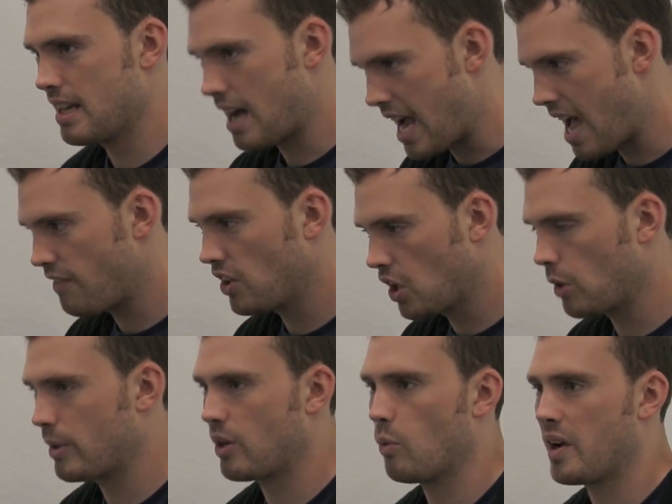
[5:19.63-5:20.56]
I have a
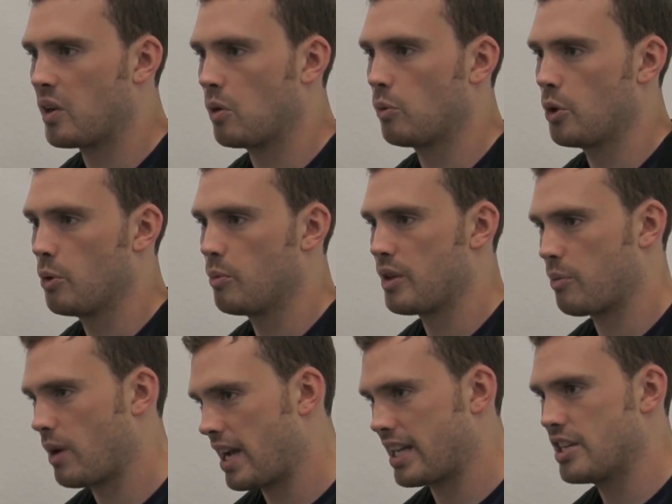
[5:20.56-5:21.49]
little bit of wiggle room
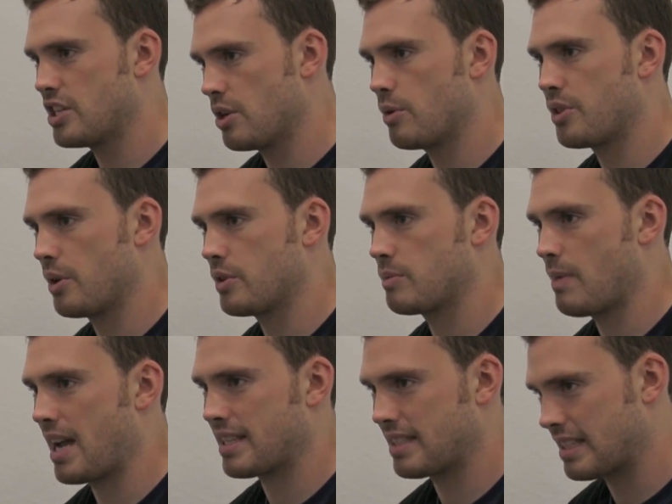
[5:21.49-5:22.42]
with what I can do with those
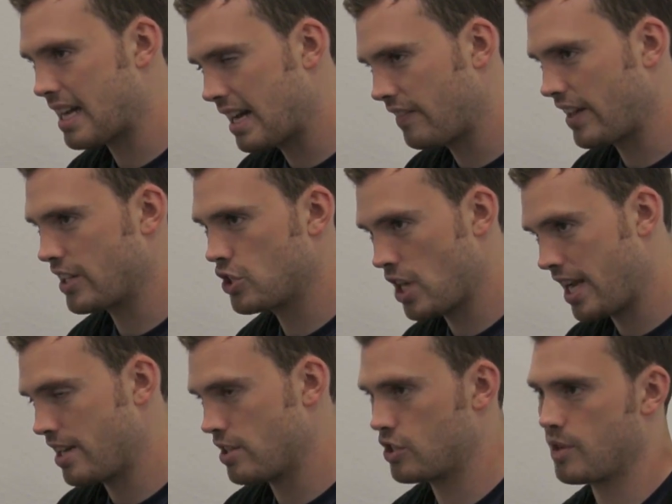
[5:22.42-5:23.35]
mechs and kind of like
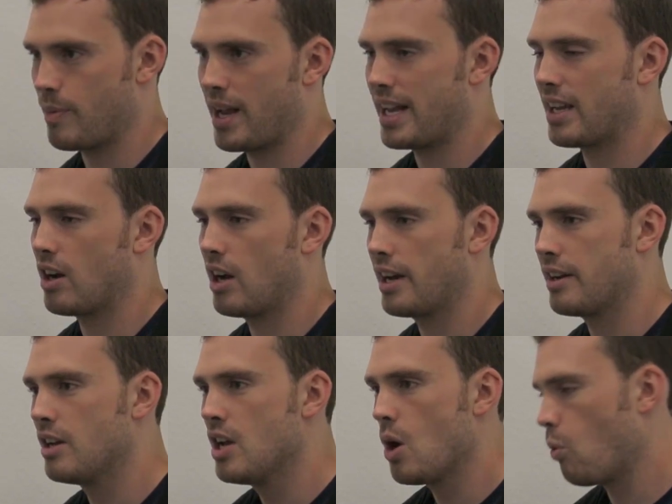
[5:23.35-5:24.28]
change depending on